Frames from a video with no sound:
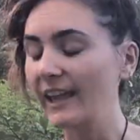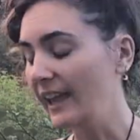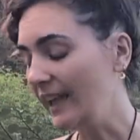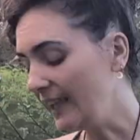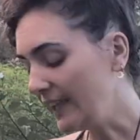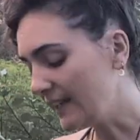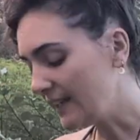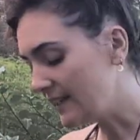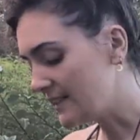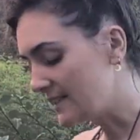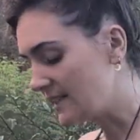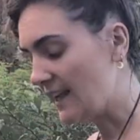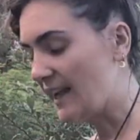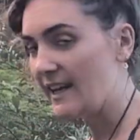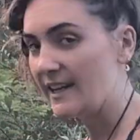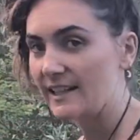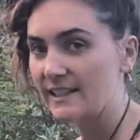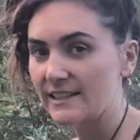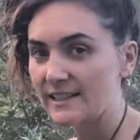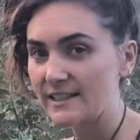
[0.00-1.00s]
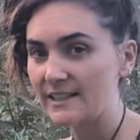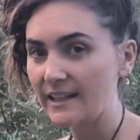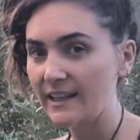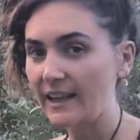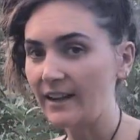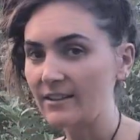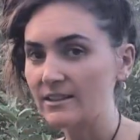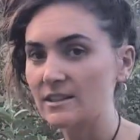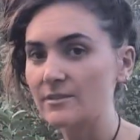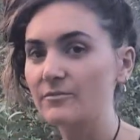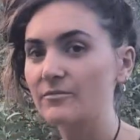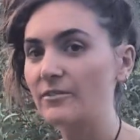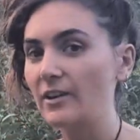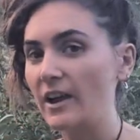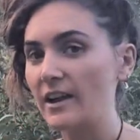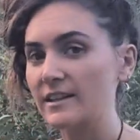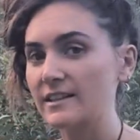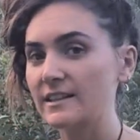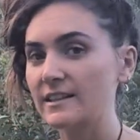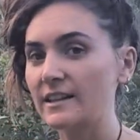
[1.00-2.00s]
And I need to dig out some
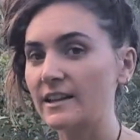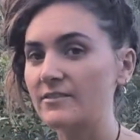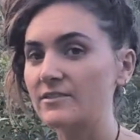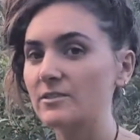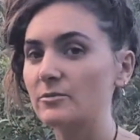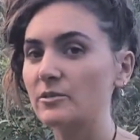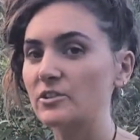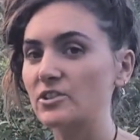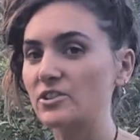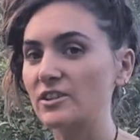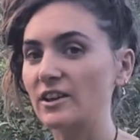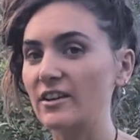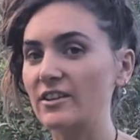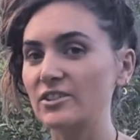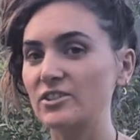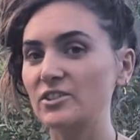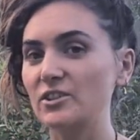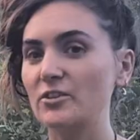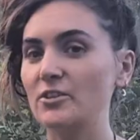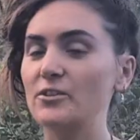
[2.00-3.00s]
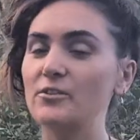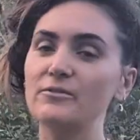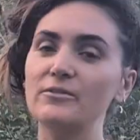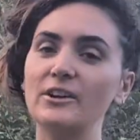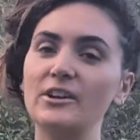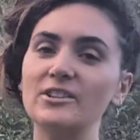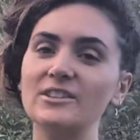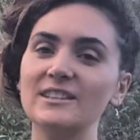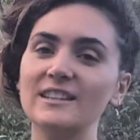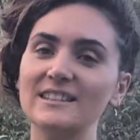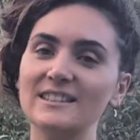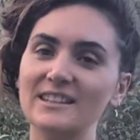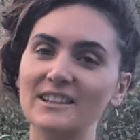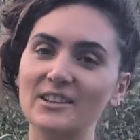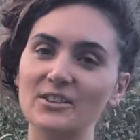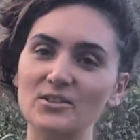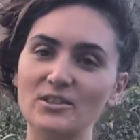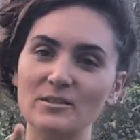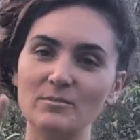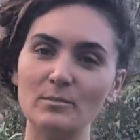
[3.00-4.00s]
foxgloves, which I'll show you first because it
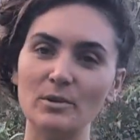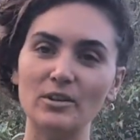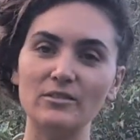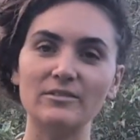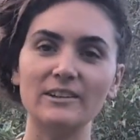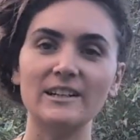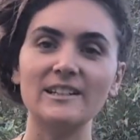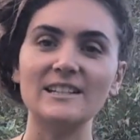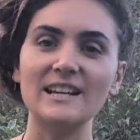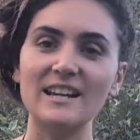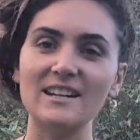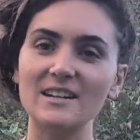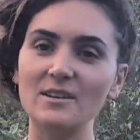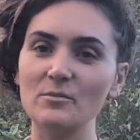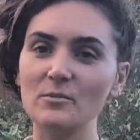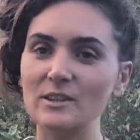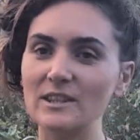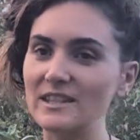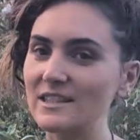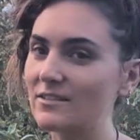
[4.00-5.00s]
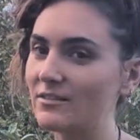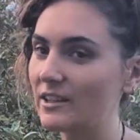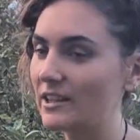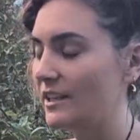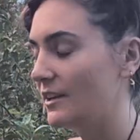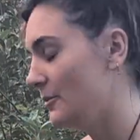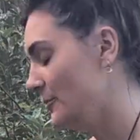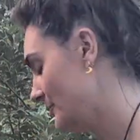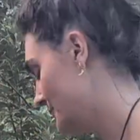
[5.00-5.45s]
goes in perfect tandem with this video.